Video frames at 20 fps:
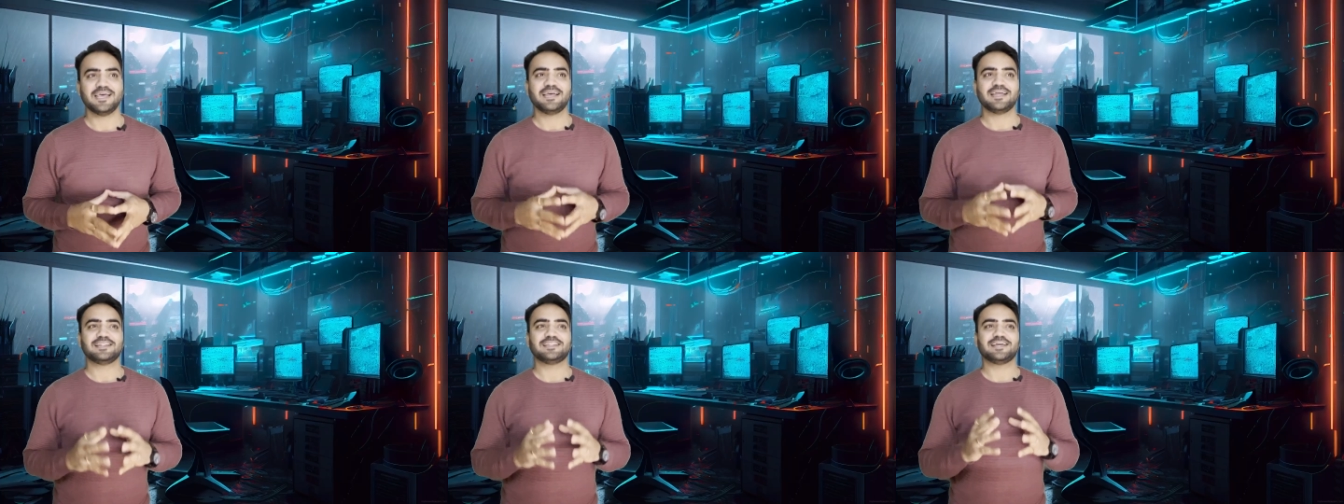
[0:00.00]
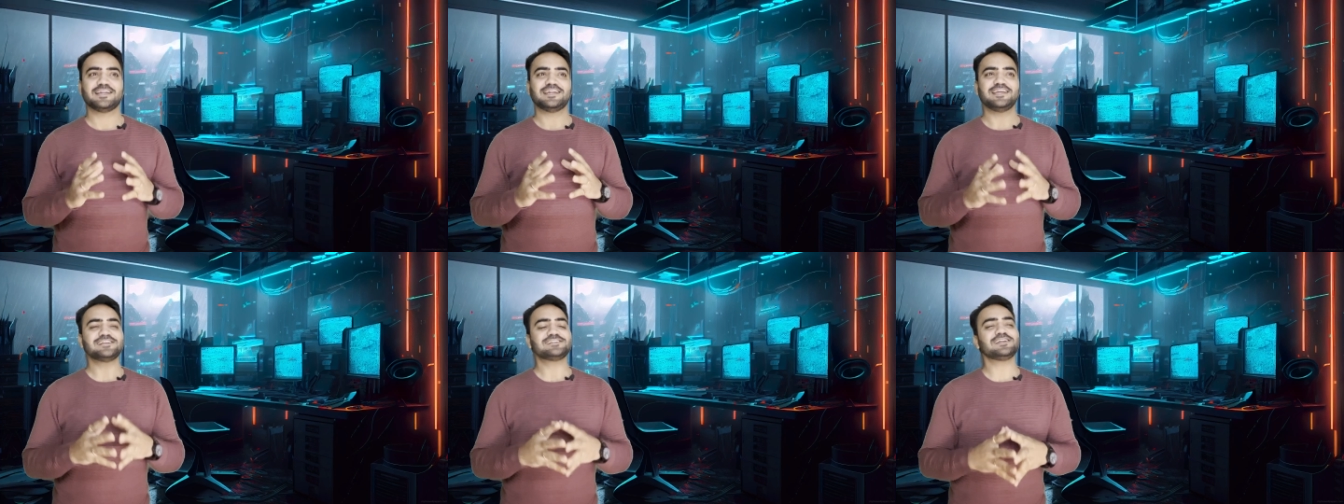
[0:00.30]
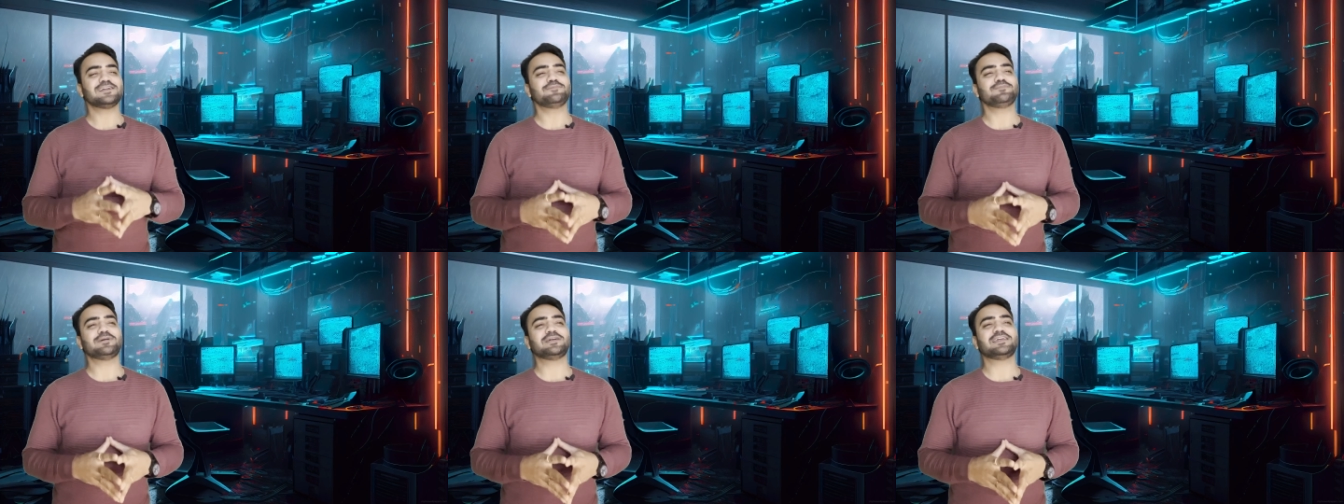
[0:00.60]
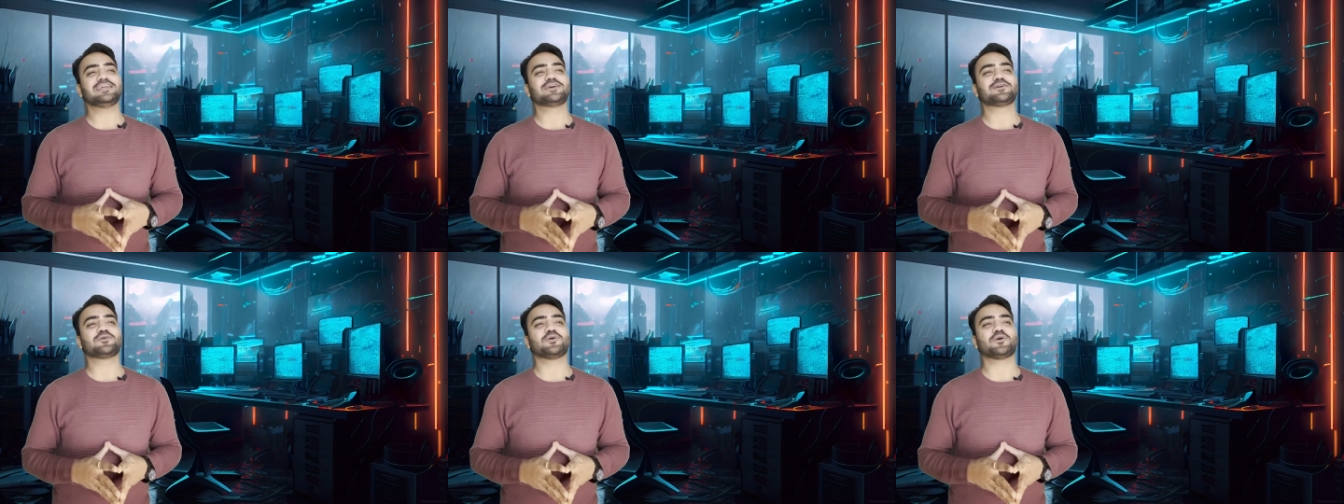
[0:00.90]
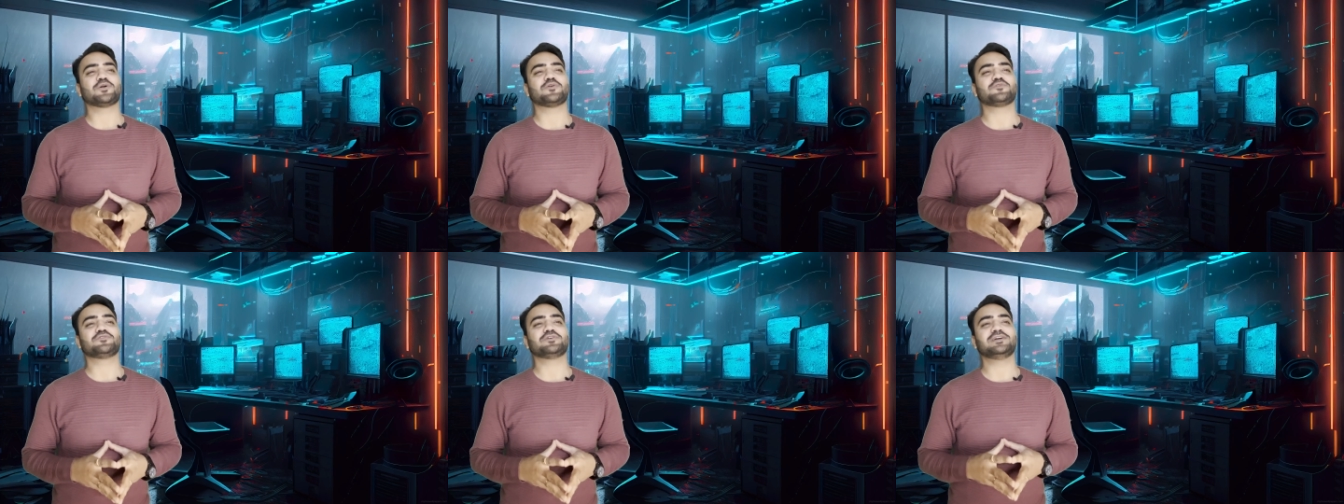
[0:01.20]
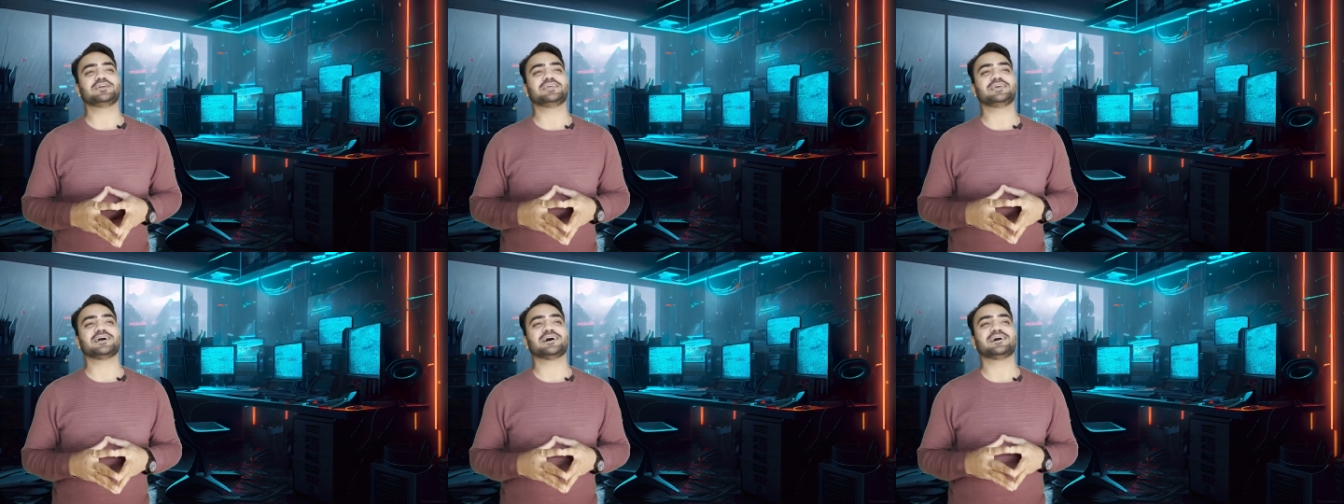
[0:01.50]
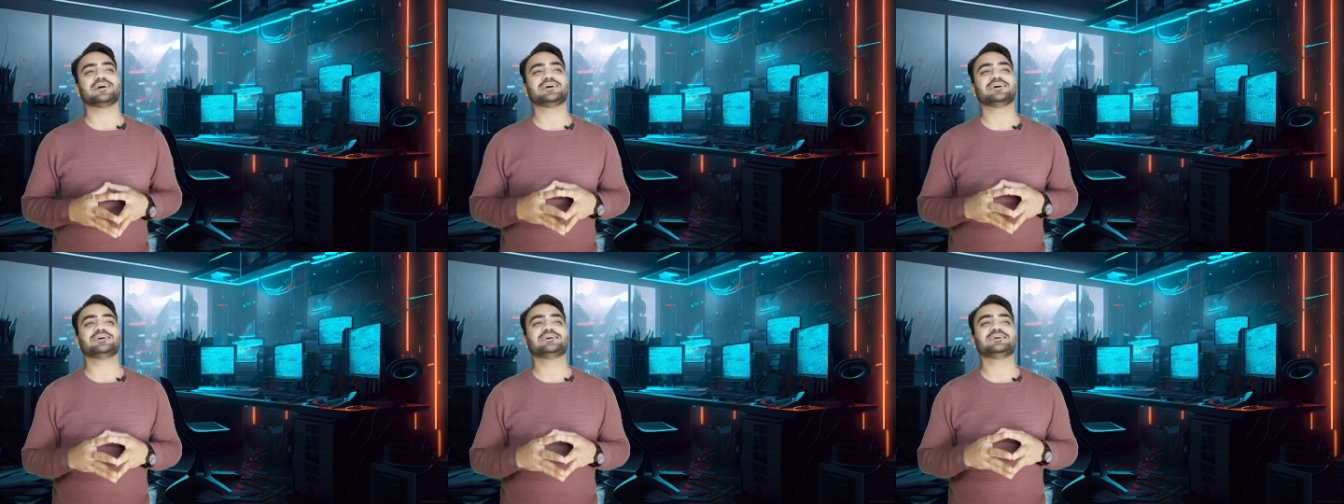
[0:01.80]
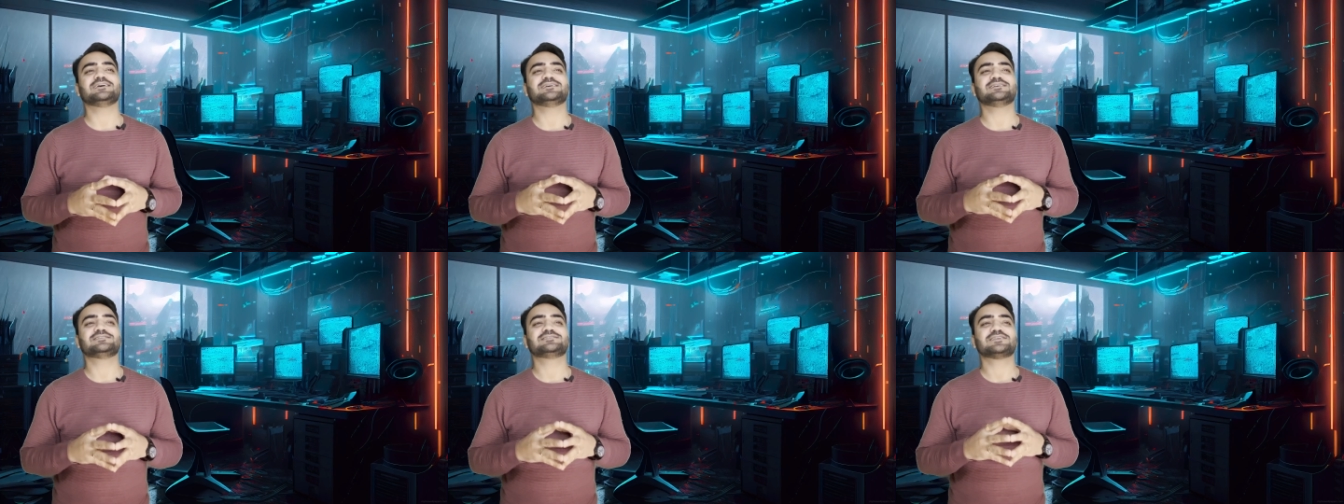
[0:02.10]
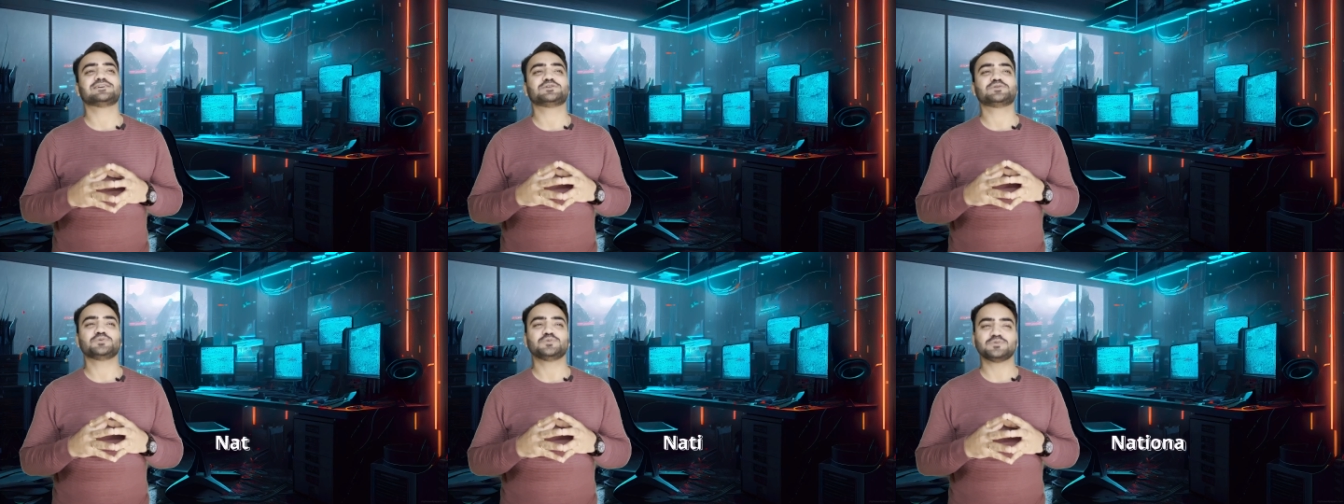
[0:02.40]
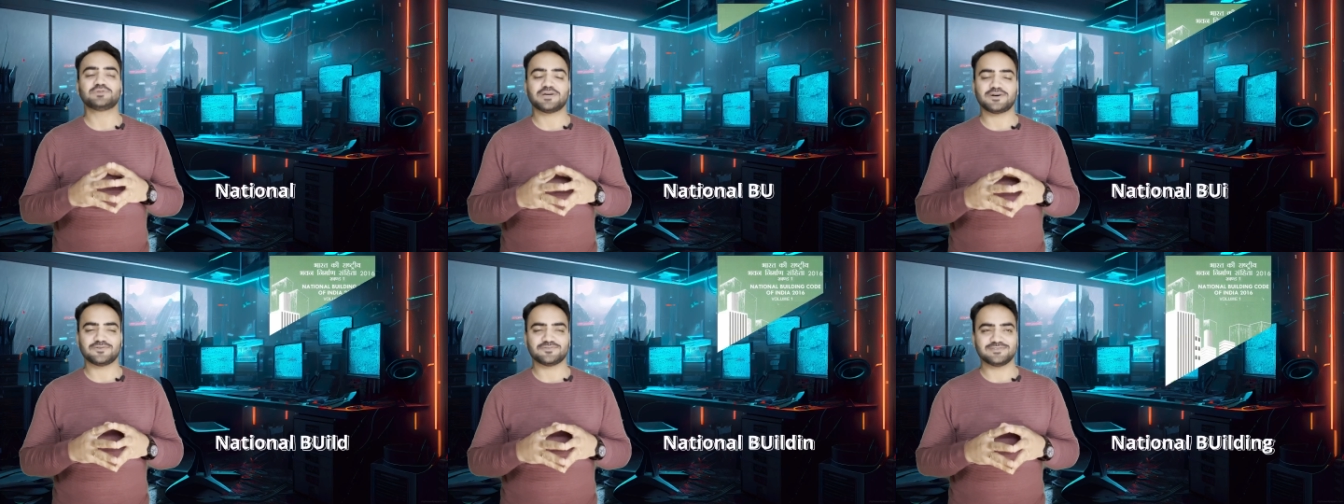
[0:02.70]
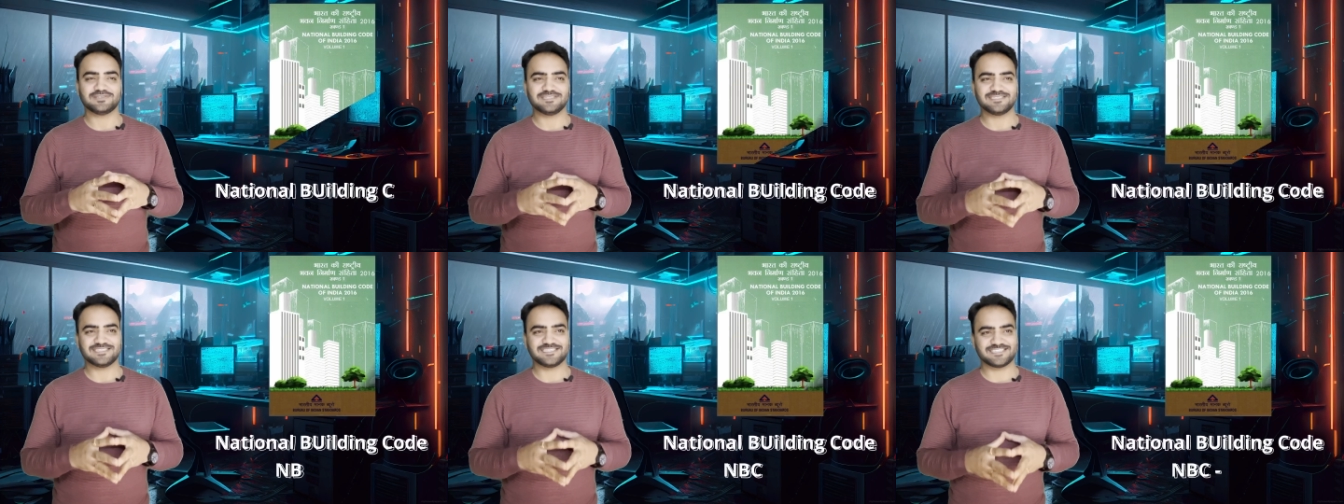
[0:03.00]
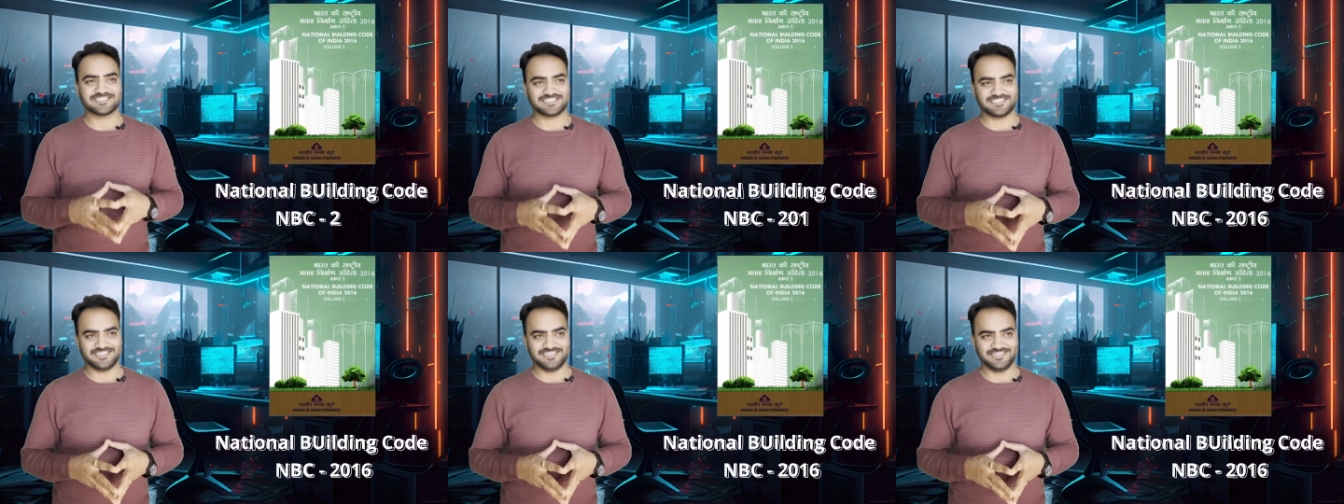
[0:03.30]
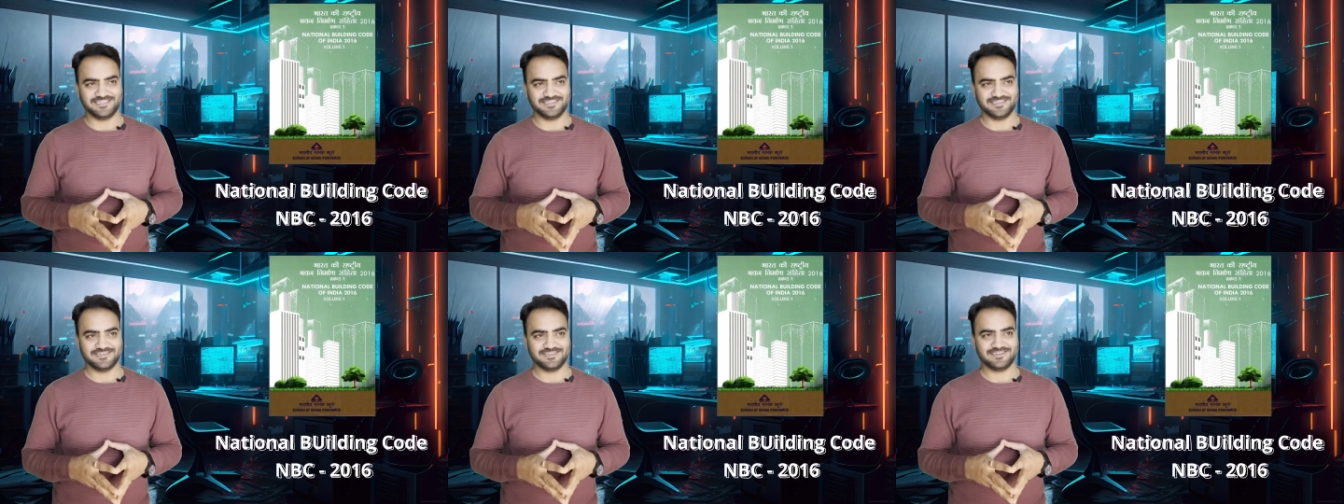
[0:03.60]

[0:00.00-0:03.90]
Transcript: The National Building Code of India is 2016.